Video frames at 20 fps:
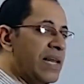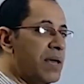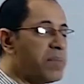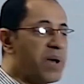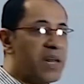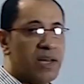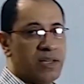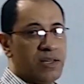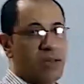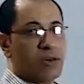
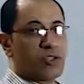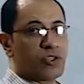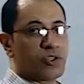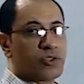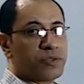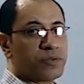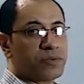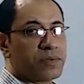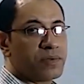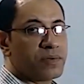
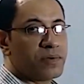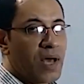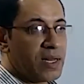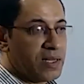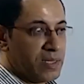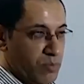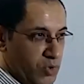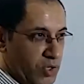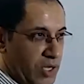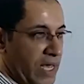sympathetic and
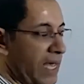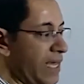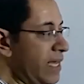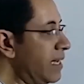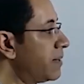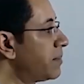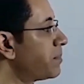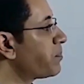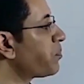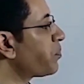
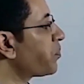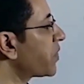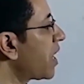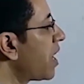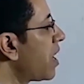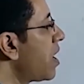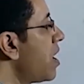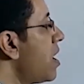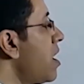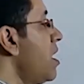parasympathetic
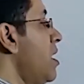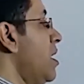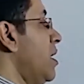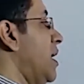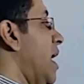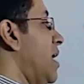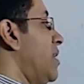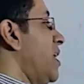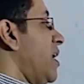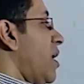ganglia,
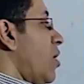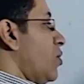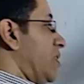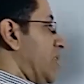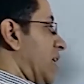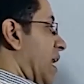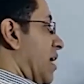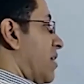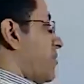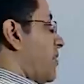
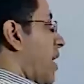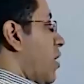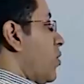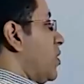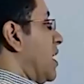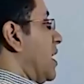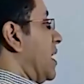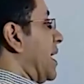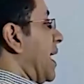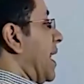
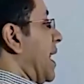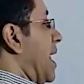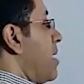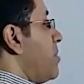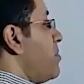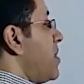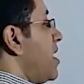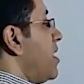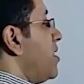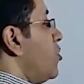which
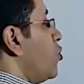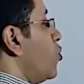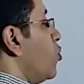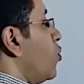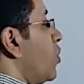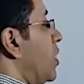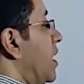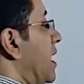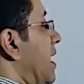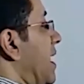leads to
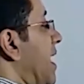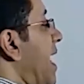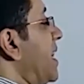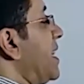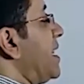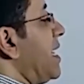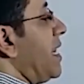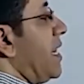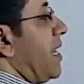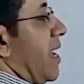depression
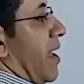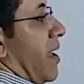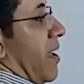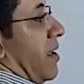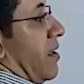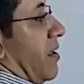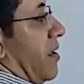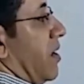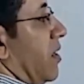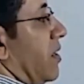of
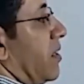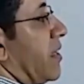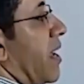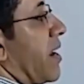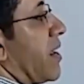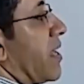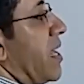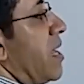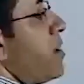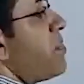all
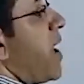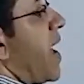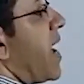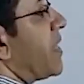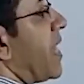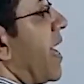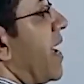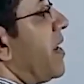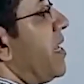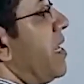autonomic
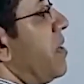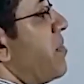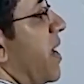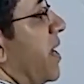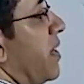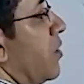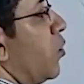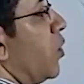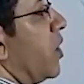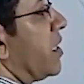
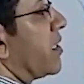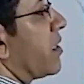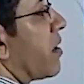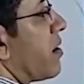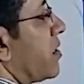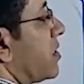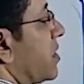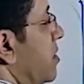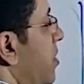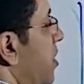function
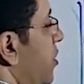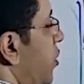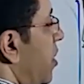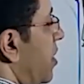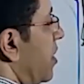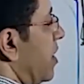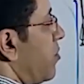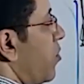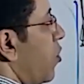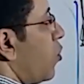throughout the
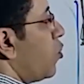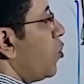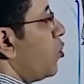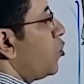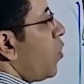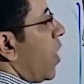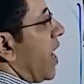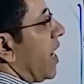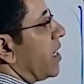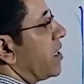body.
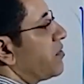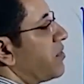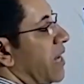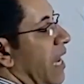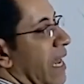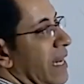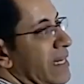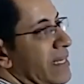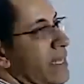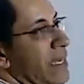
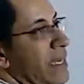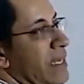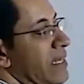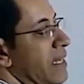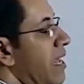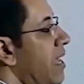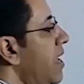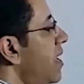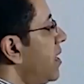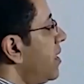And
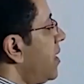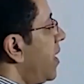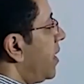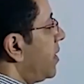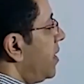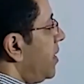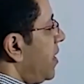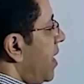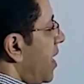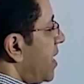this
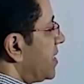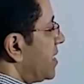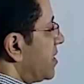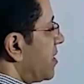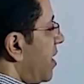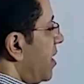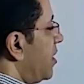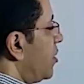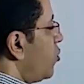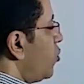drug
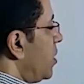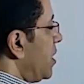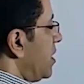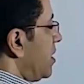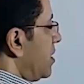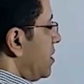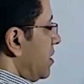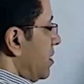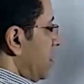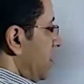lacks
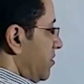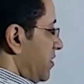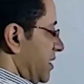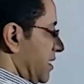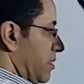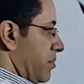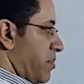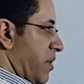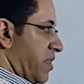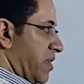a very
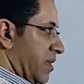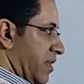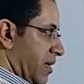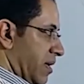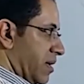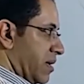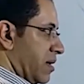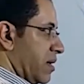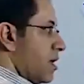important